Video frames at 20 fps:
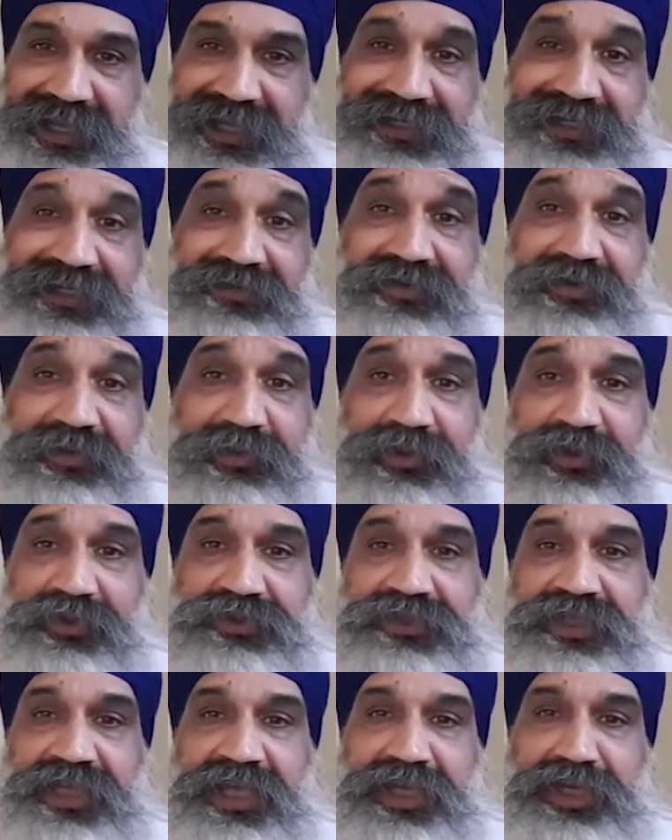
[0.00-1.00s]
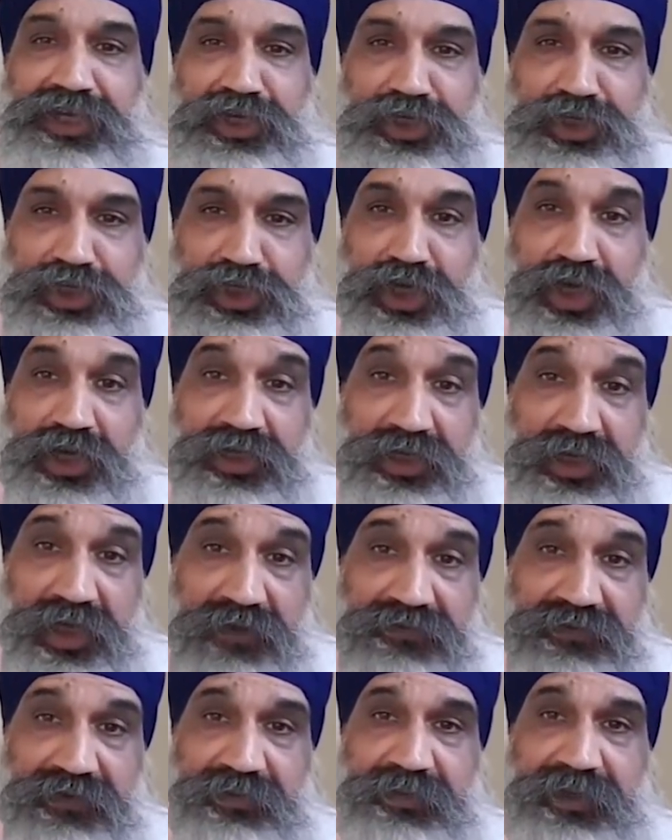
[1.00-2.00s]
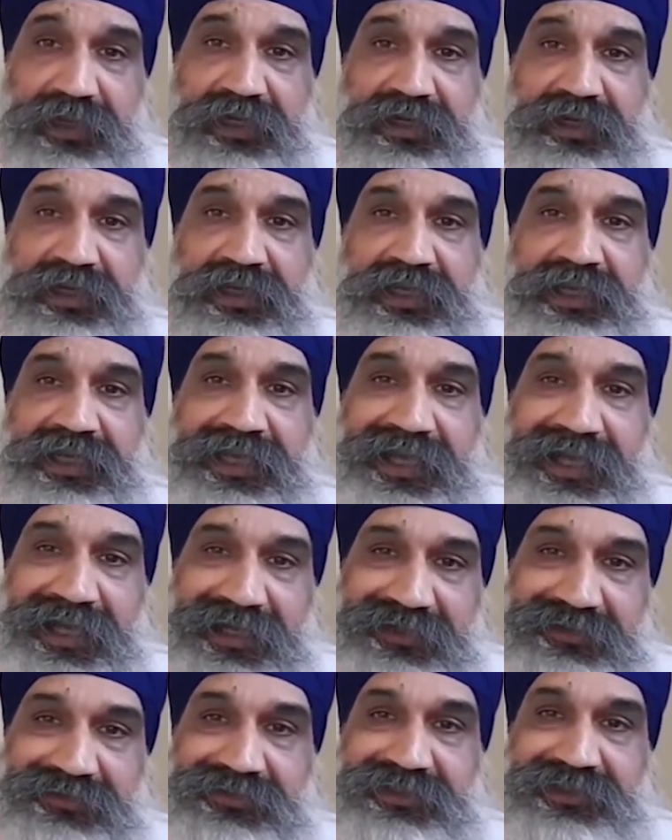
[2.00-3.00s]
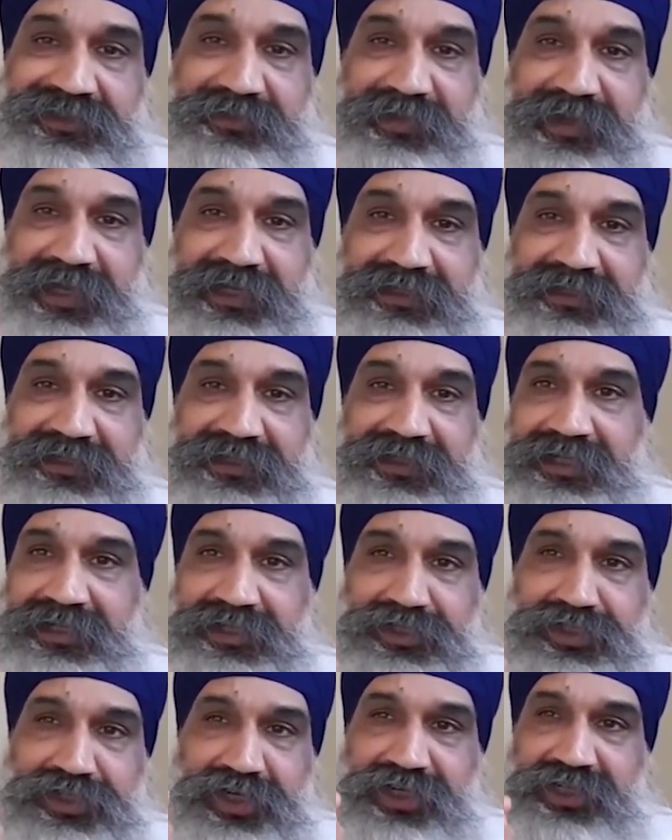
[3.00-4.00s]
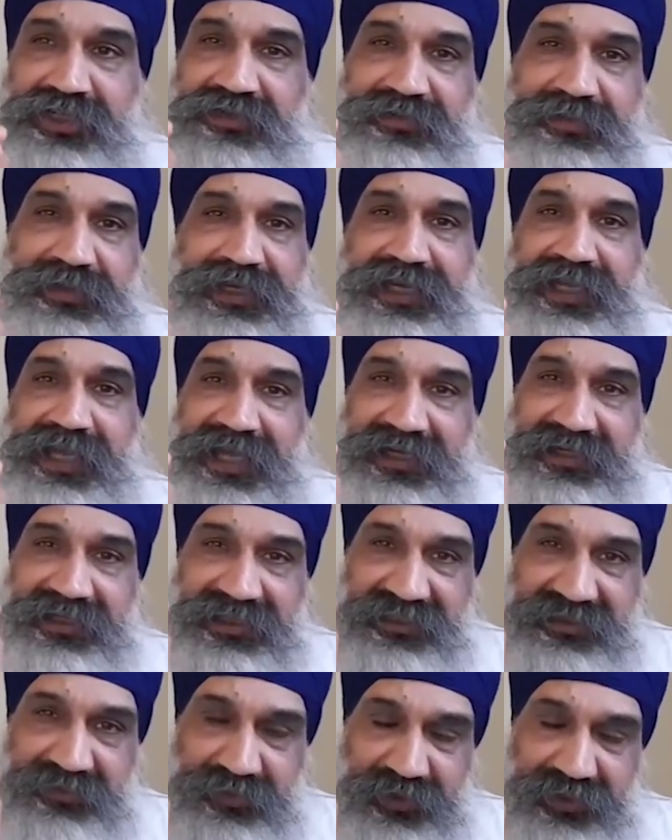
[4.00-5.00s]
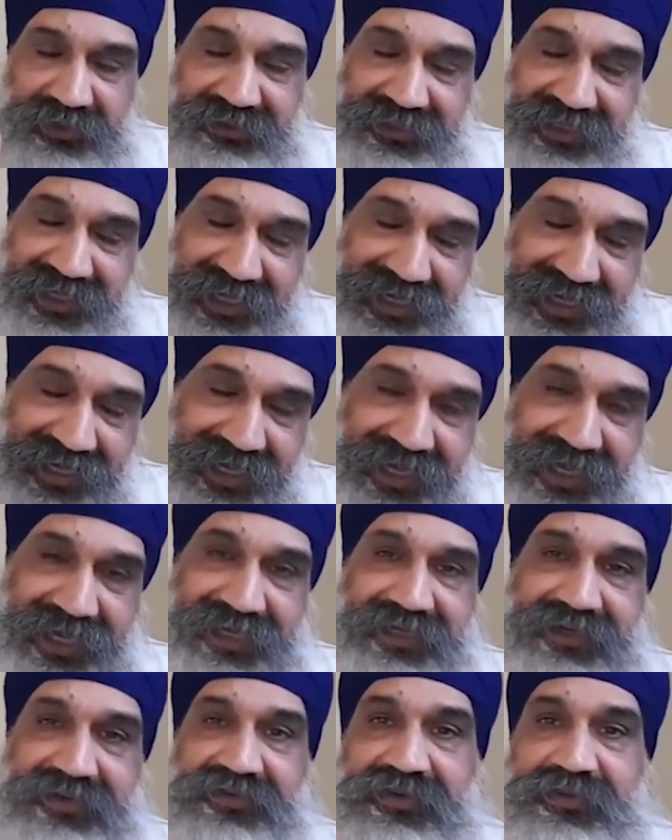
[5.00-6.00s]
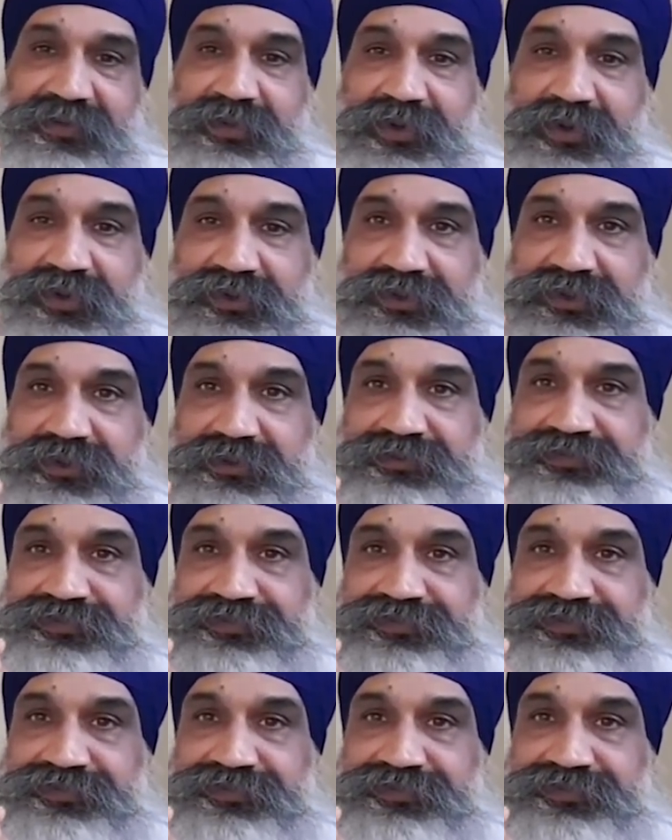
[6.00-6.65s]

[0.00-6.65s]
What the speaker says: any remorse. None of the men had respect. None of the men had expressed any remorse.